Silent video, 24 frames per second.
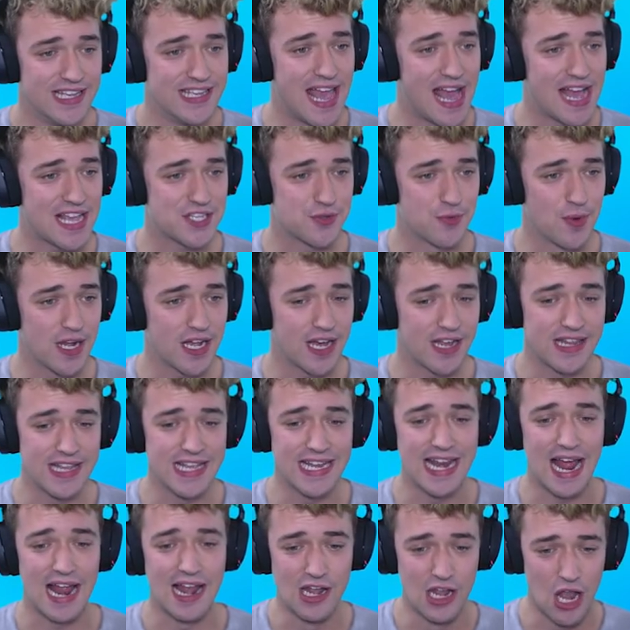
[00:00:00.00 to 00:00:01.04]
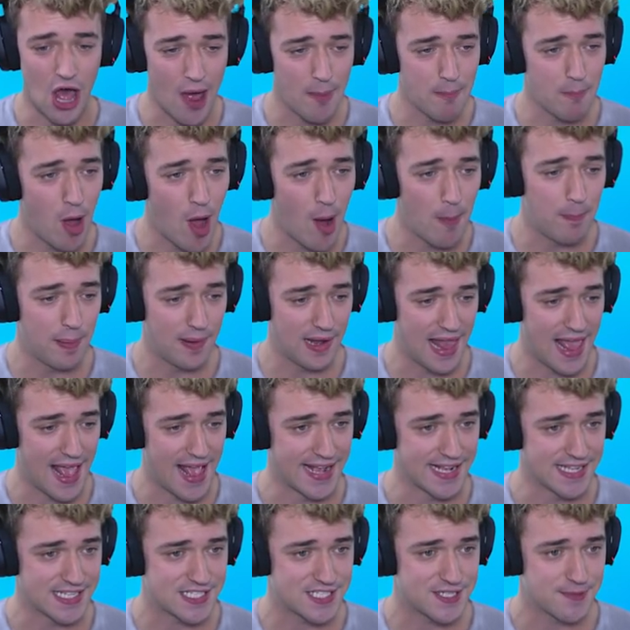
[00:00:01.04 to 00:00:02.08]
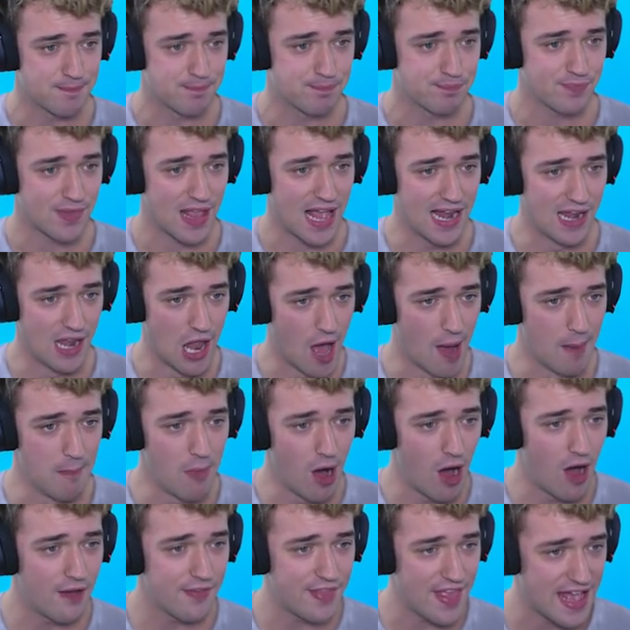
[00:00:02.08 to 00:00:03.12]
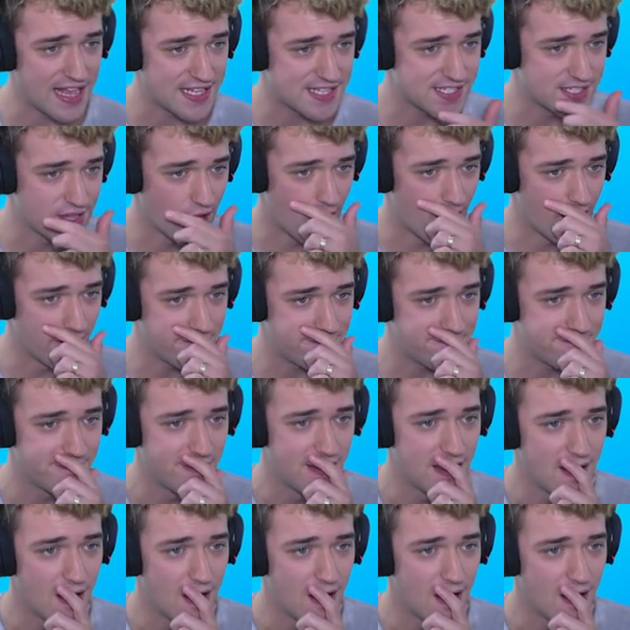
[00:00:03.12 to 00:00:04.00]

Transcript: Yeah, so we're gonna need a lot more planks, a lot more of that stuff.